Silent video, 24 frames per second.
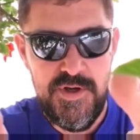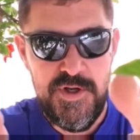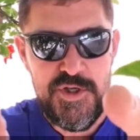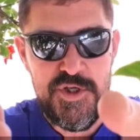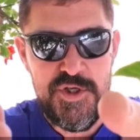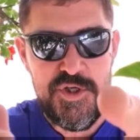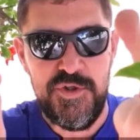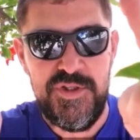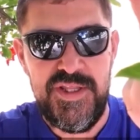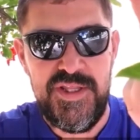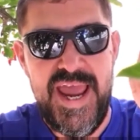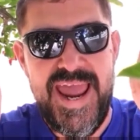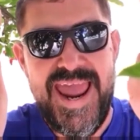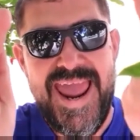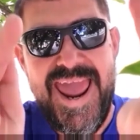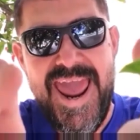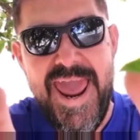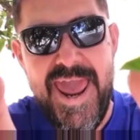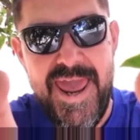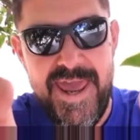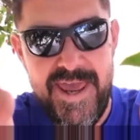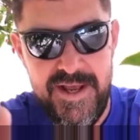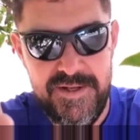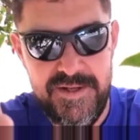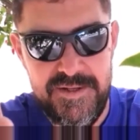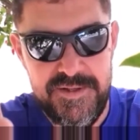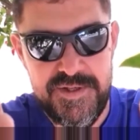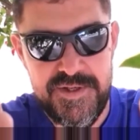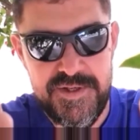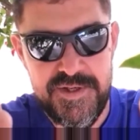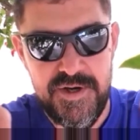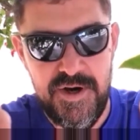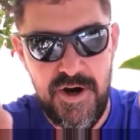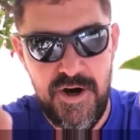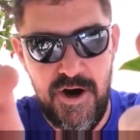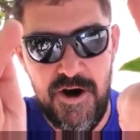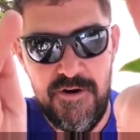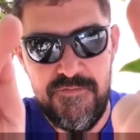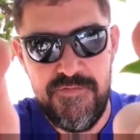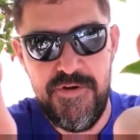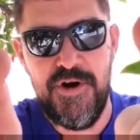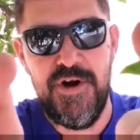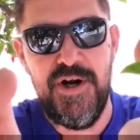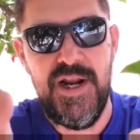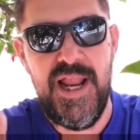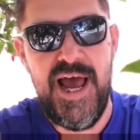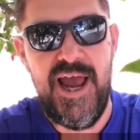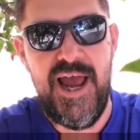to the end
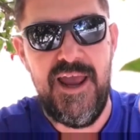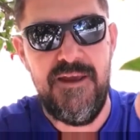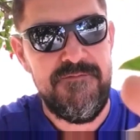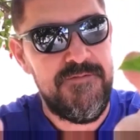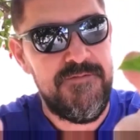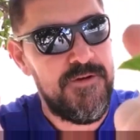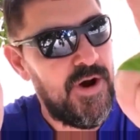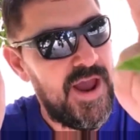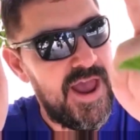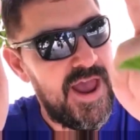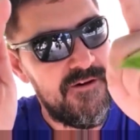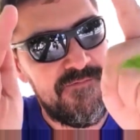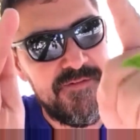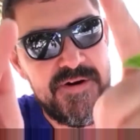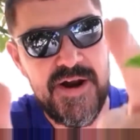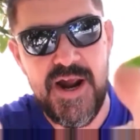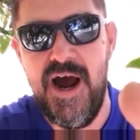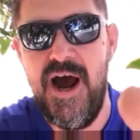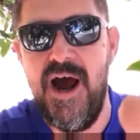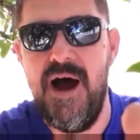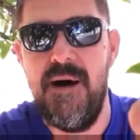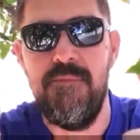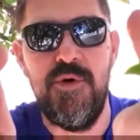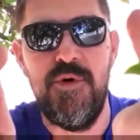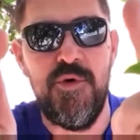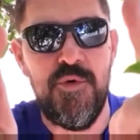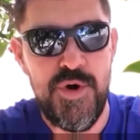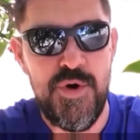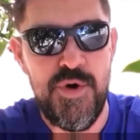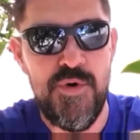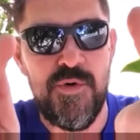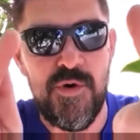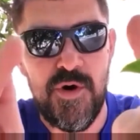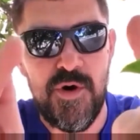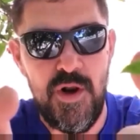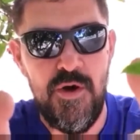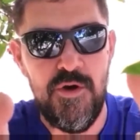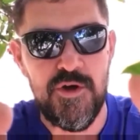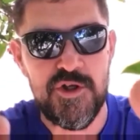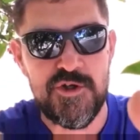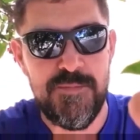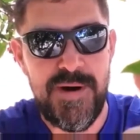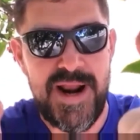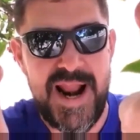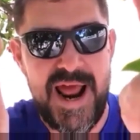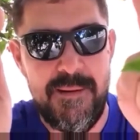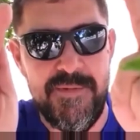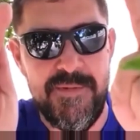of your life. You have come real
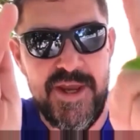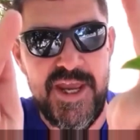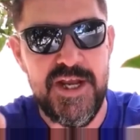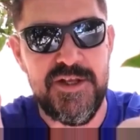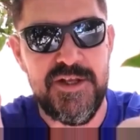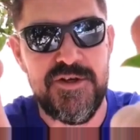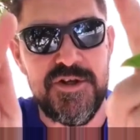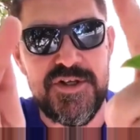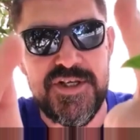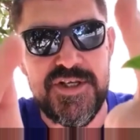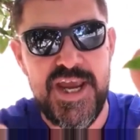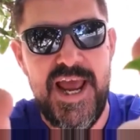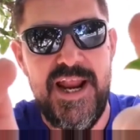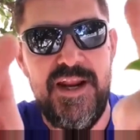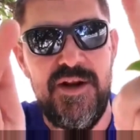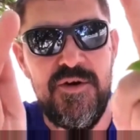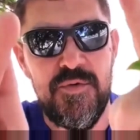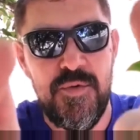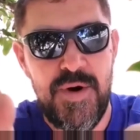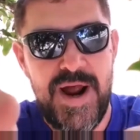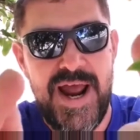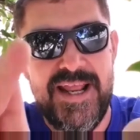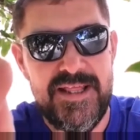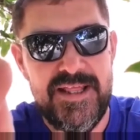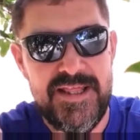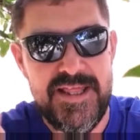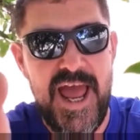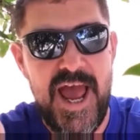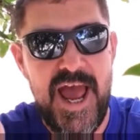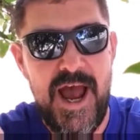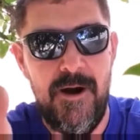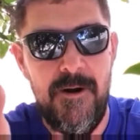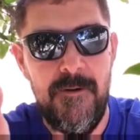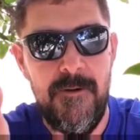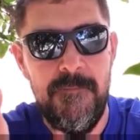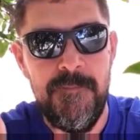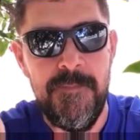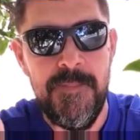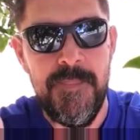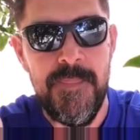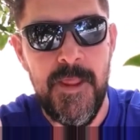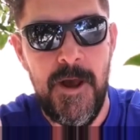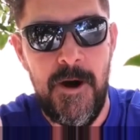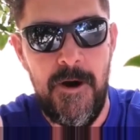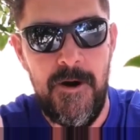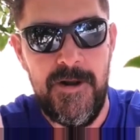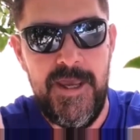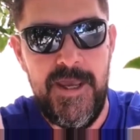close, but I'm here to tell you right now,
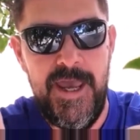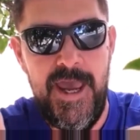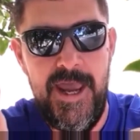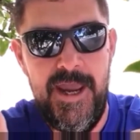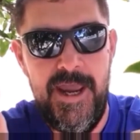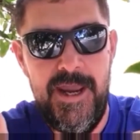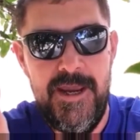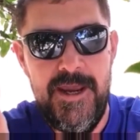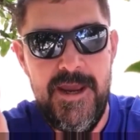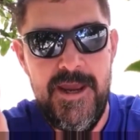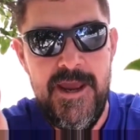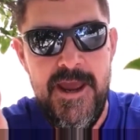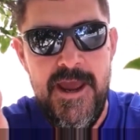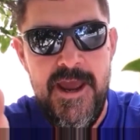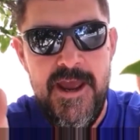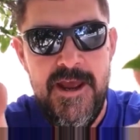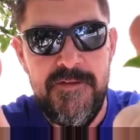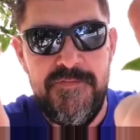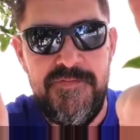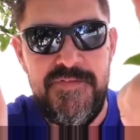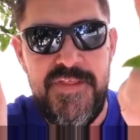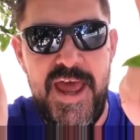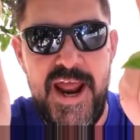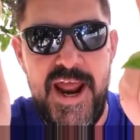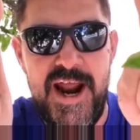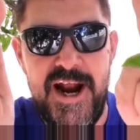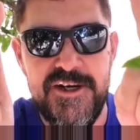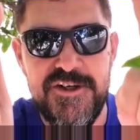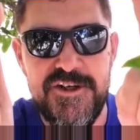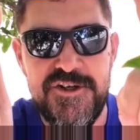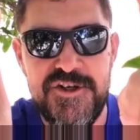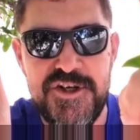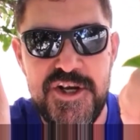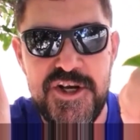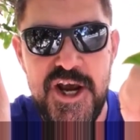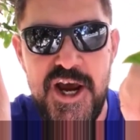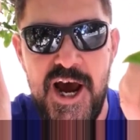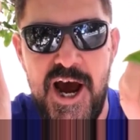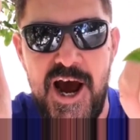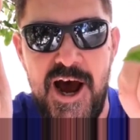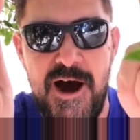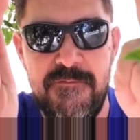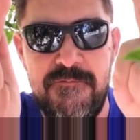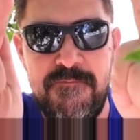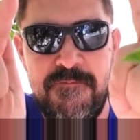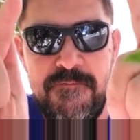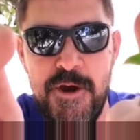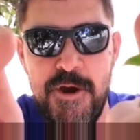okay, there's
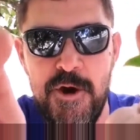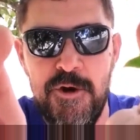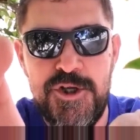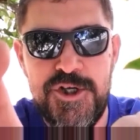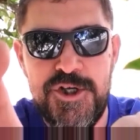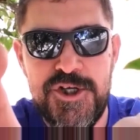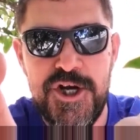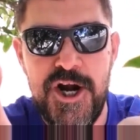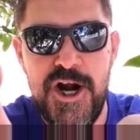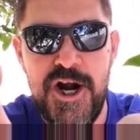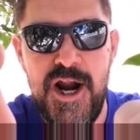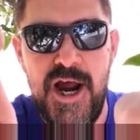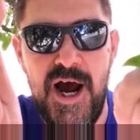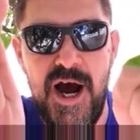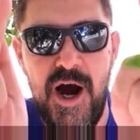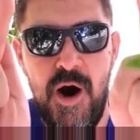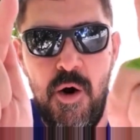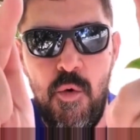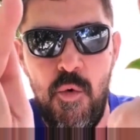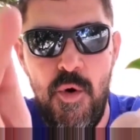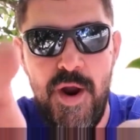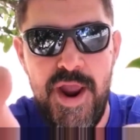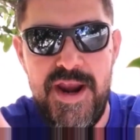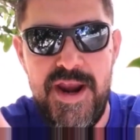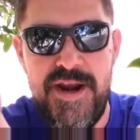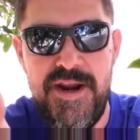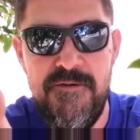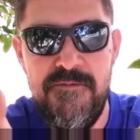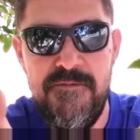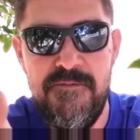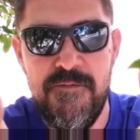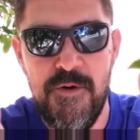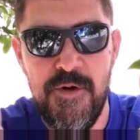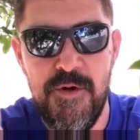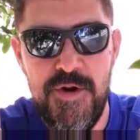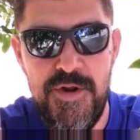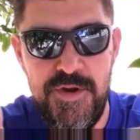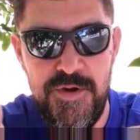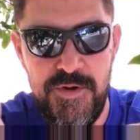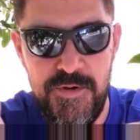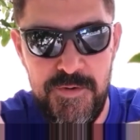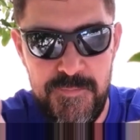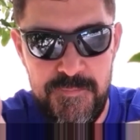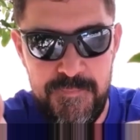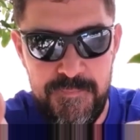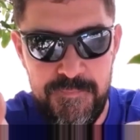a future awaiting for you.